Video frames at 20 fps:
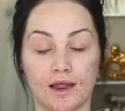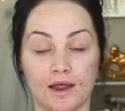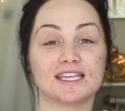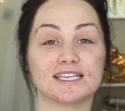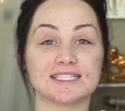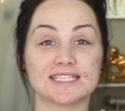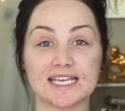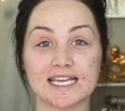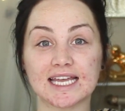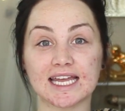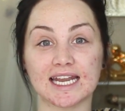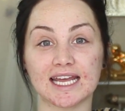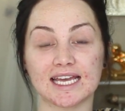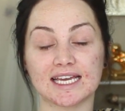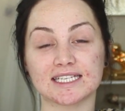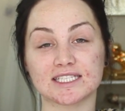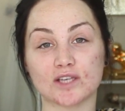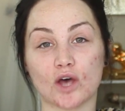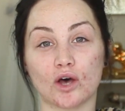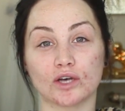The zinc in it
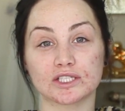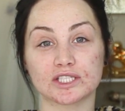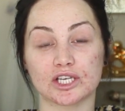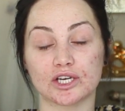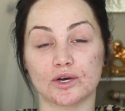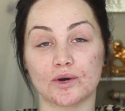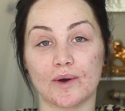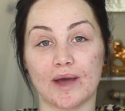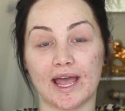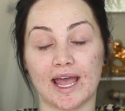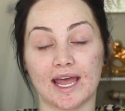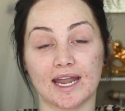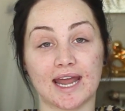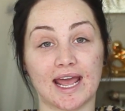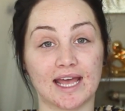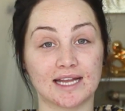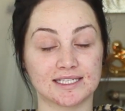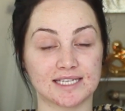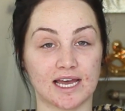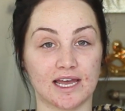is also an
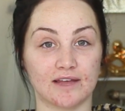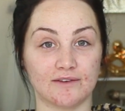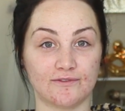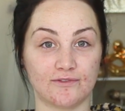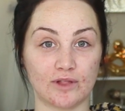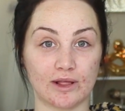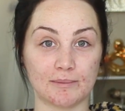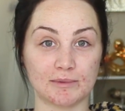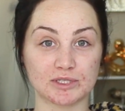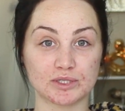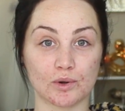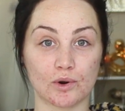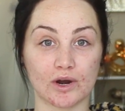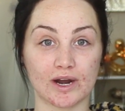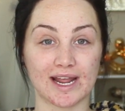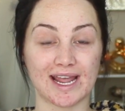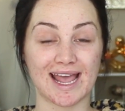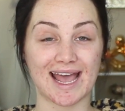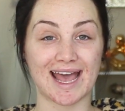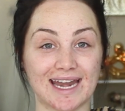
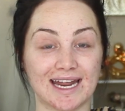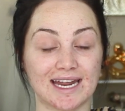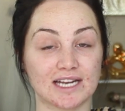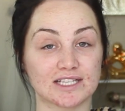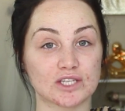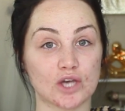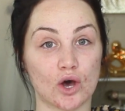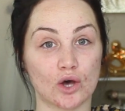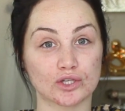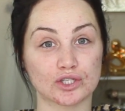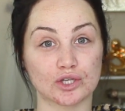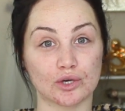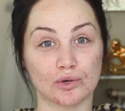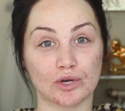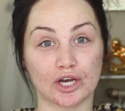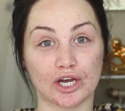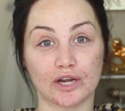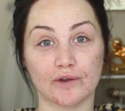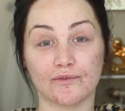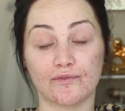anti-inflammatory, it's also
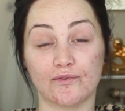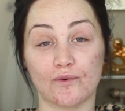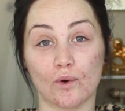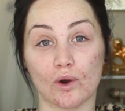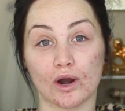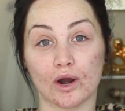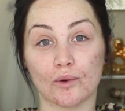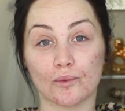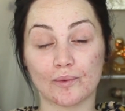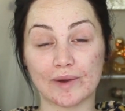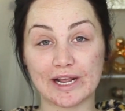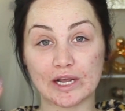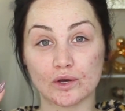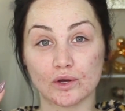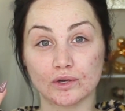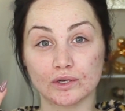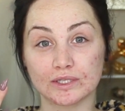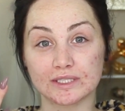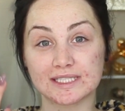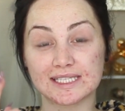good for
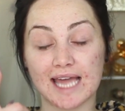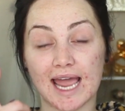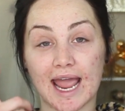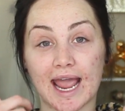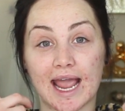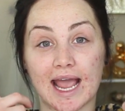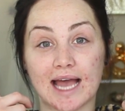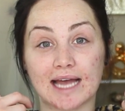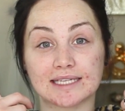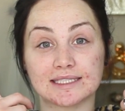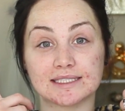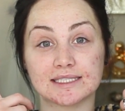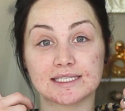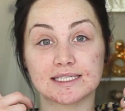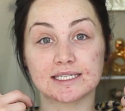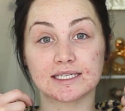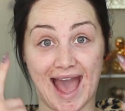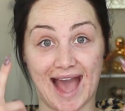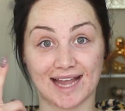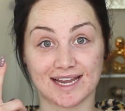wrinkles and
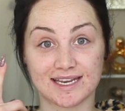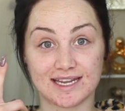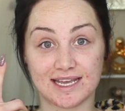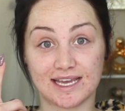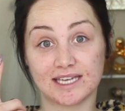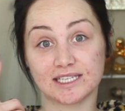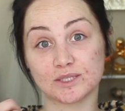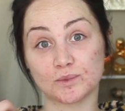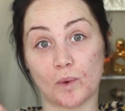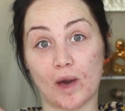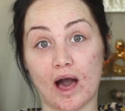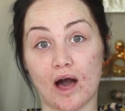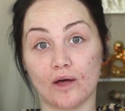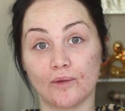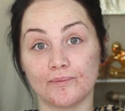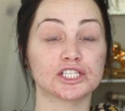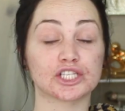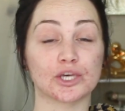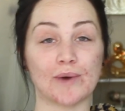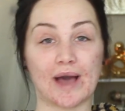acne as well.
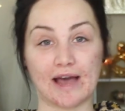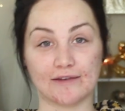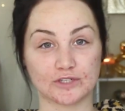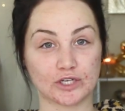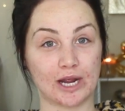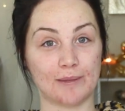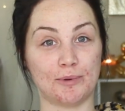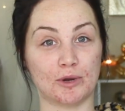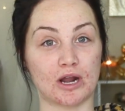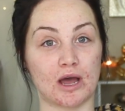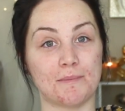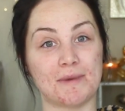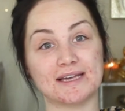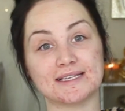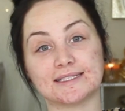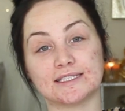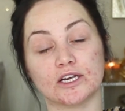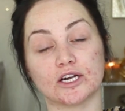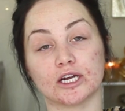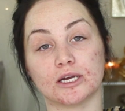So after I put on my
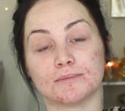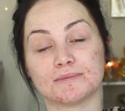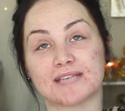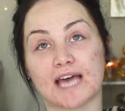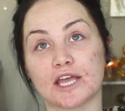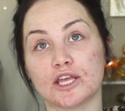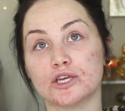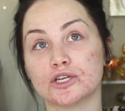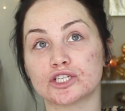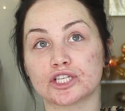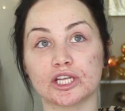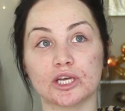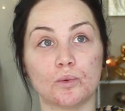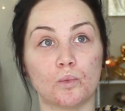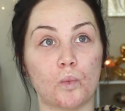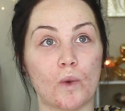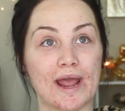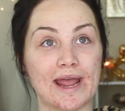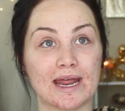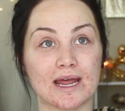serums, I usually
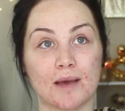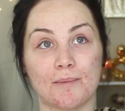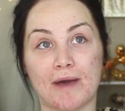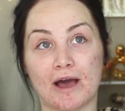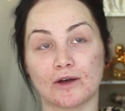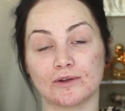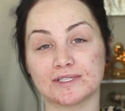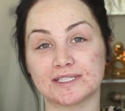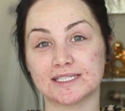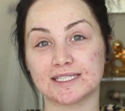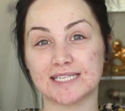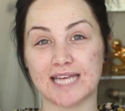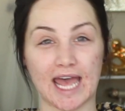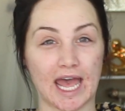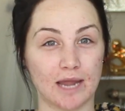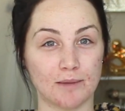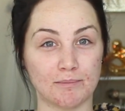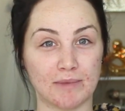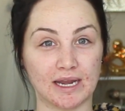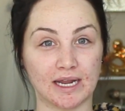wait about
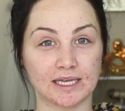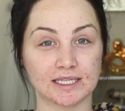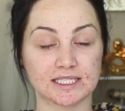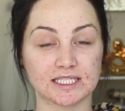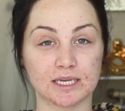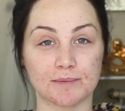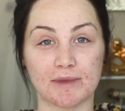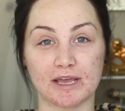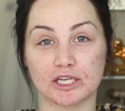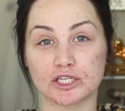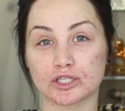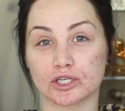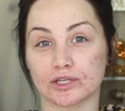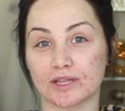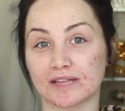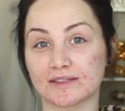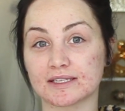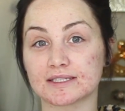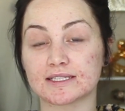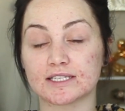10 minutes to make sure
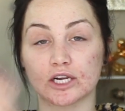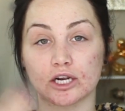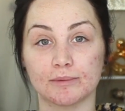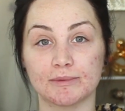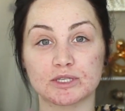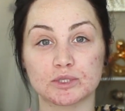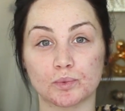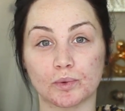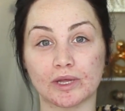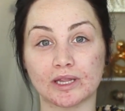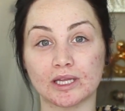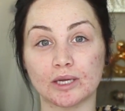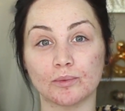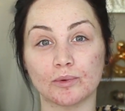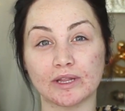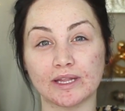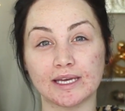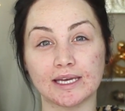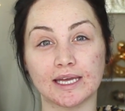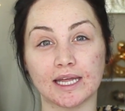that the serum is
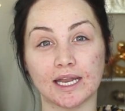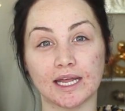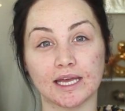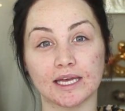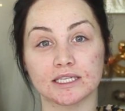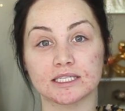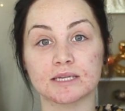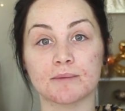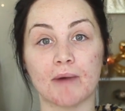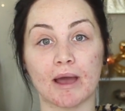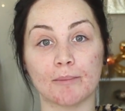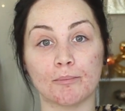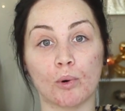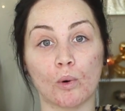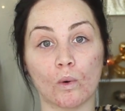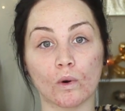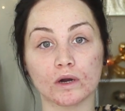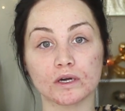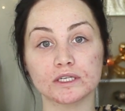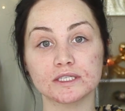really getting into my
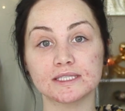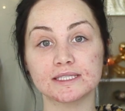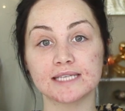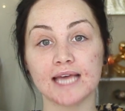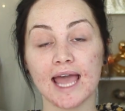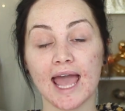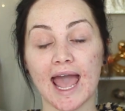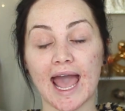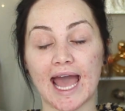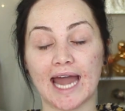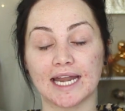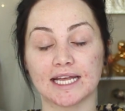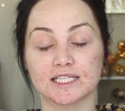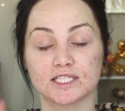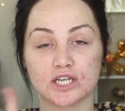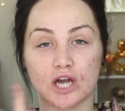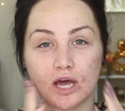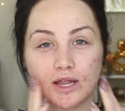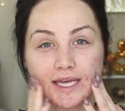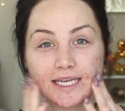pores and
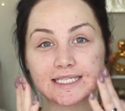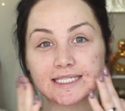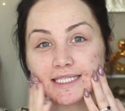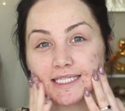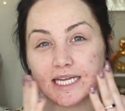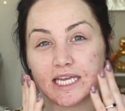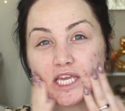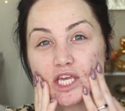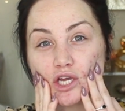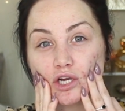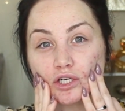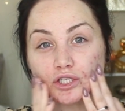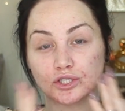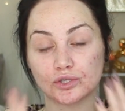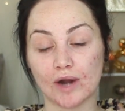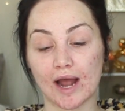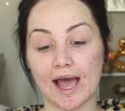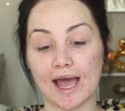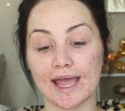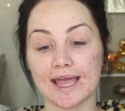it's not like sticky or
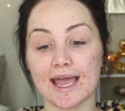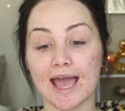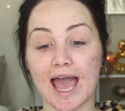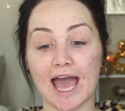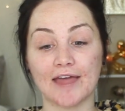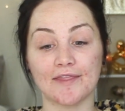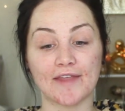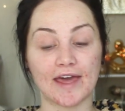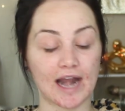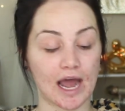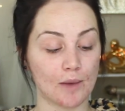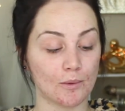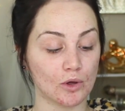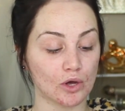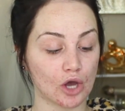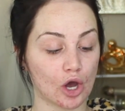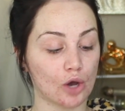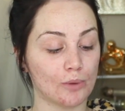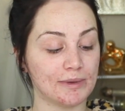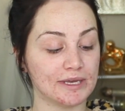dry. And then I will
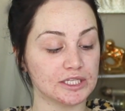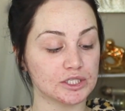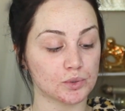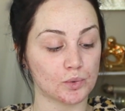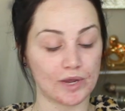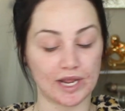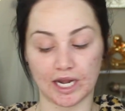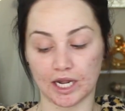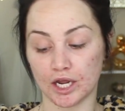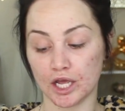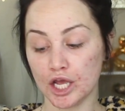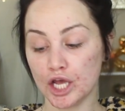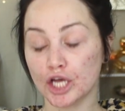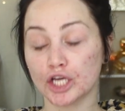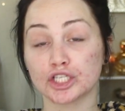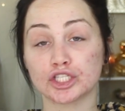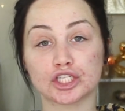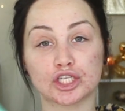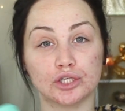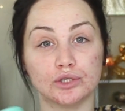go between
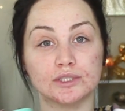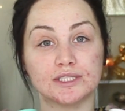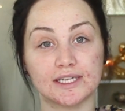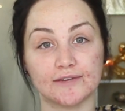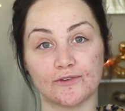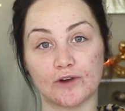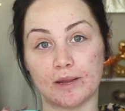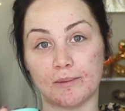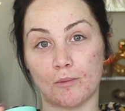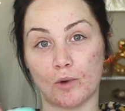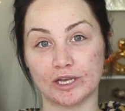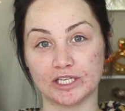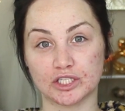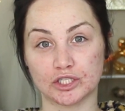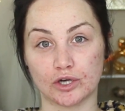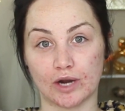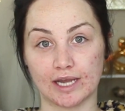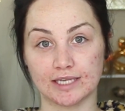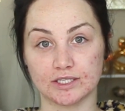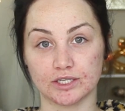two different
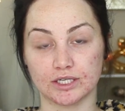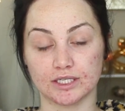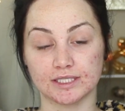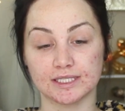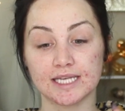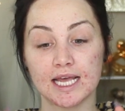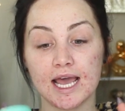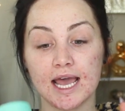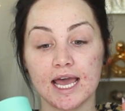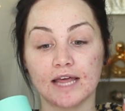moisturizers.